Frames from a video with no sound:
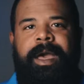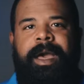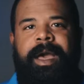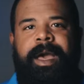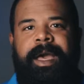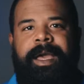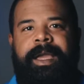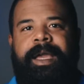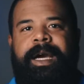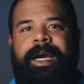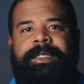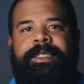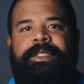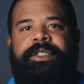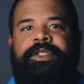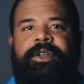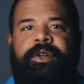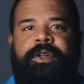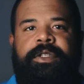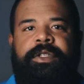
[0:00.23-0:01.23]
Hey guys, this
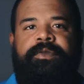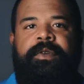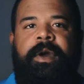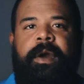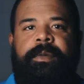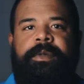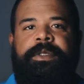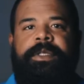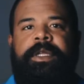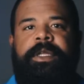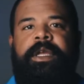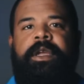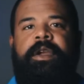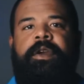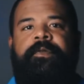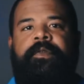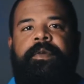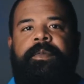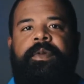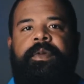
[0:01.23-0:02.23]
is Ernest Robertson here
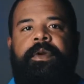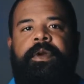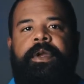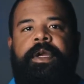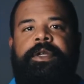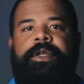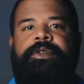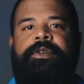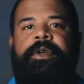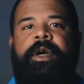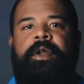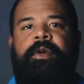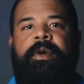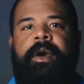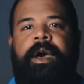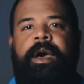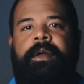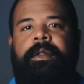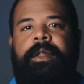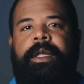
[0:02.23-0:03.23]
for Pure Country Auto
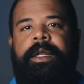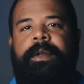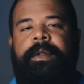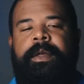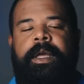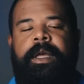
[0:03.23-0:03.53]
Outlet.